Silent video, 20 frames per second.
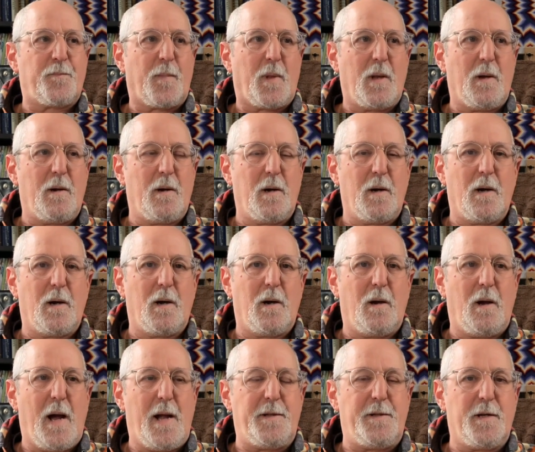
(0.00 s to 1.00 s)

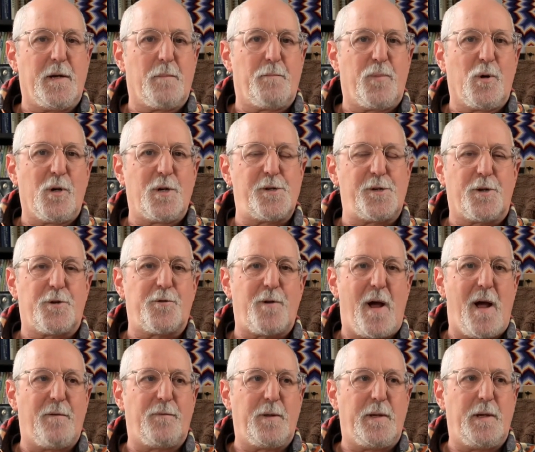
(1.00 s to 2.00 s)
I did a burst of
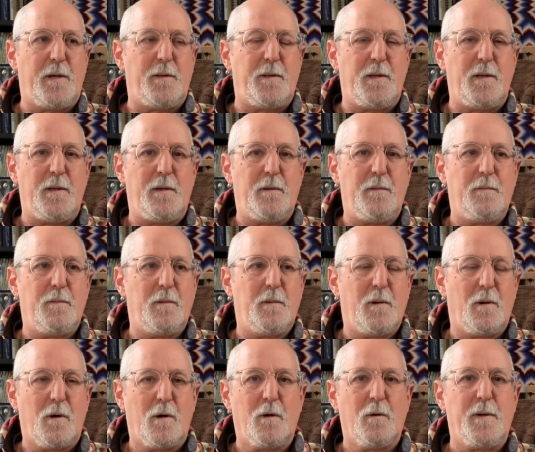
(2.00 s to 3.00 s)
traveling in the
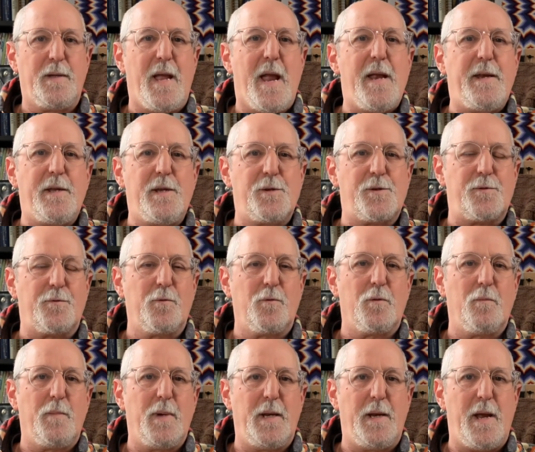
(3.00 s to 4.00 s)
early 80s through the
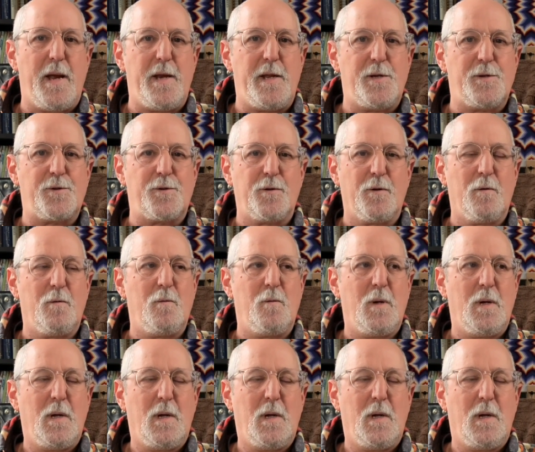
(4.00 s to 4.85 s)
mid 80s to